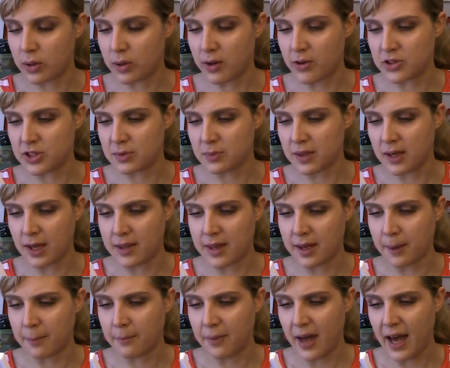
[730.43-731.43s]
can also be, I
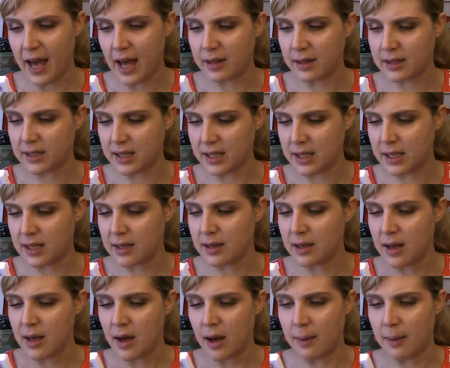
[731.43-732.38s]
think, a paladin,